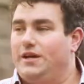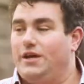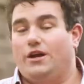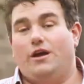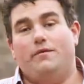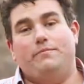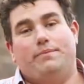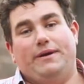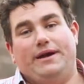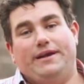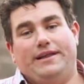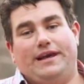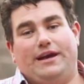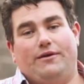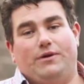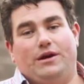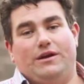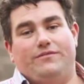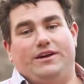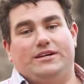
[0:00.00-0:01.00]
You know, be
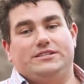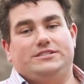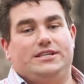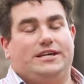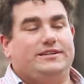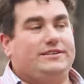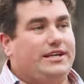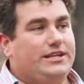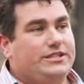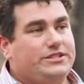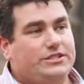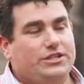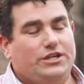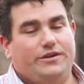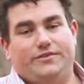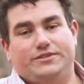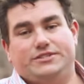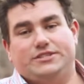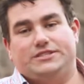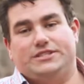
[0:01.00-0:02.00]
that one of our Sunday
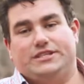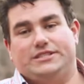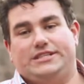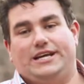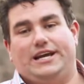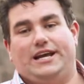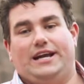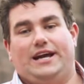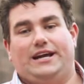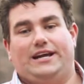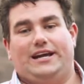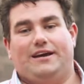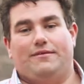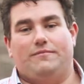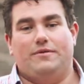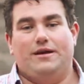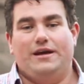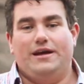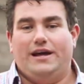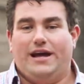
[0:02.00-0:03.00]
services at 10
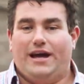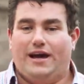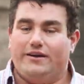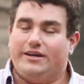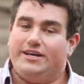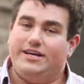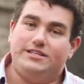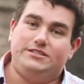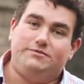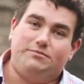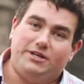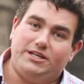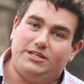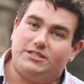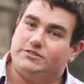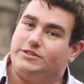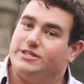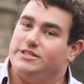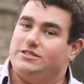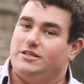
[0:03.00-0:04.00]
a.m, our kids'
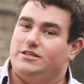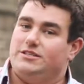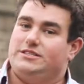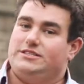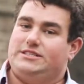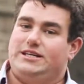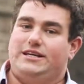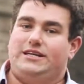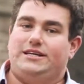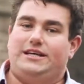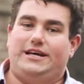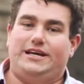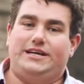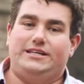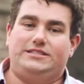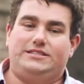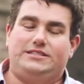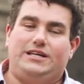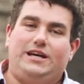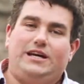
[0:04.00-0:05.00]
ministries on
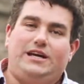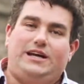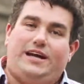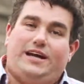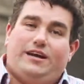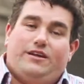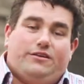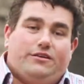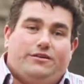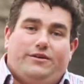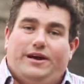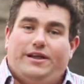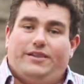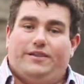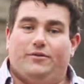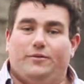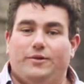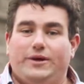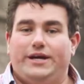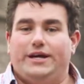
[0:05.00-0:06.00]
Sundays and throughout
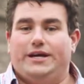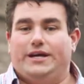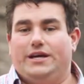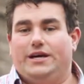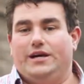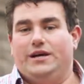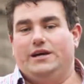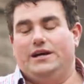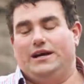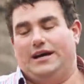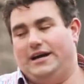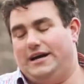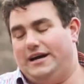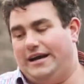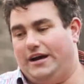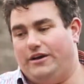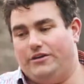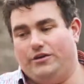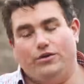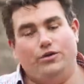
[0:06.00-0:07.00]
the week,
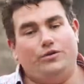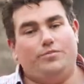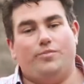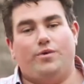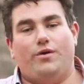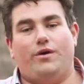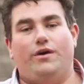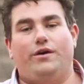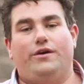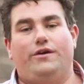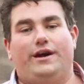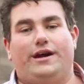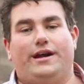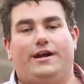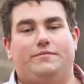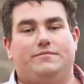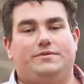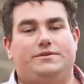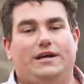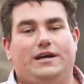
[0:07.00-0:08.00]
our youth
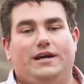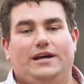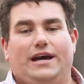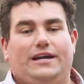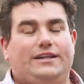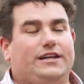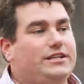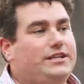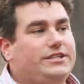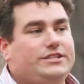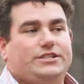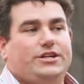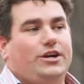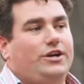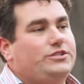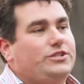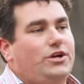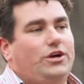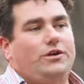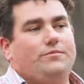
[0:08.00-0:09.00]
programs, and the list
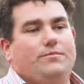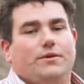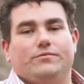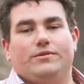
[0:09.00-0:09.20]
goes on.